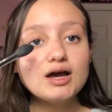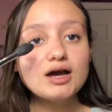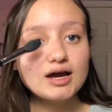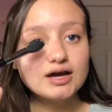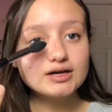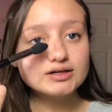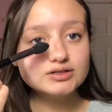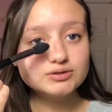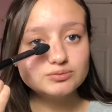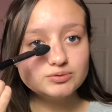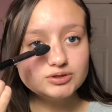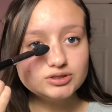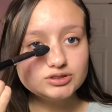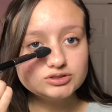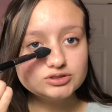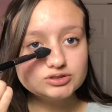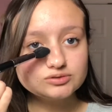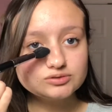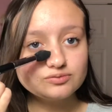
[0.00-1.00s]
I could really
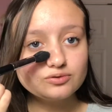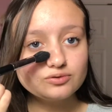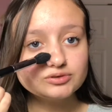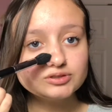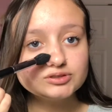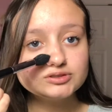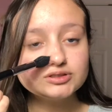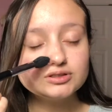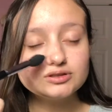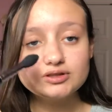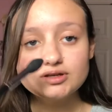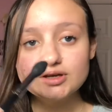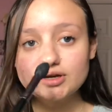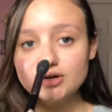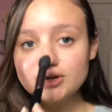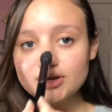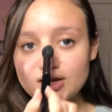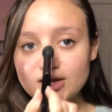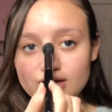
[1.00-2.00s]
just focus it
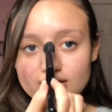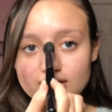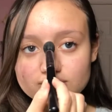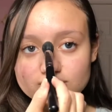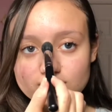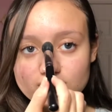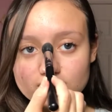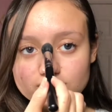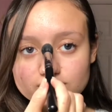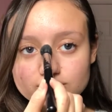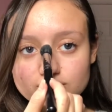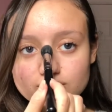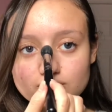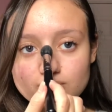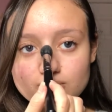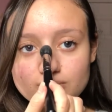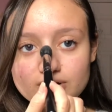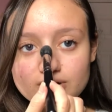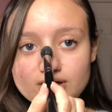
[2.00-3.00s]
there, and also
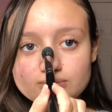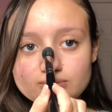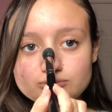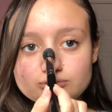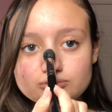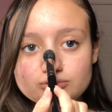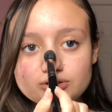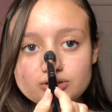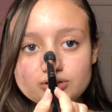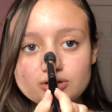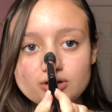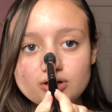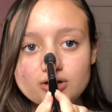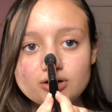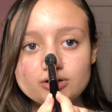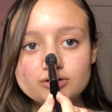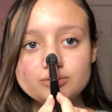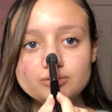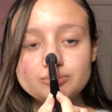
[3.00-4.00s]
when I'm doing
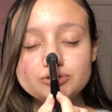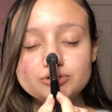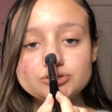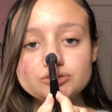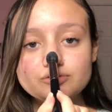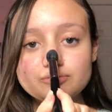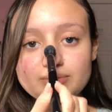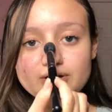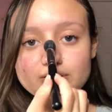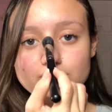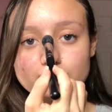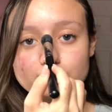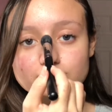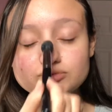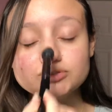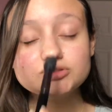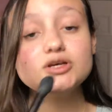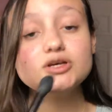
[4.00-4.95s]
on the bridge of my nose.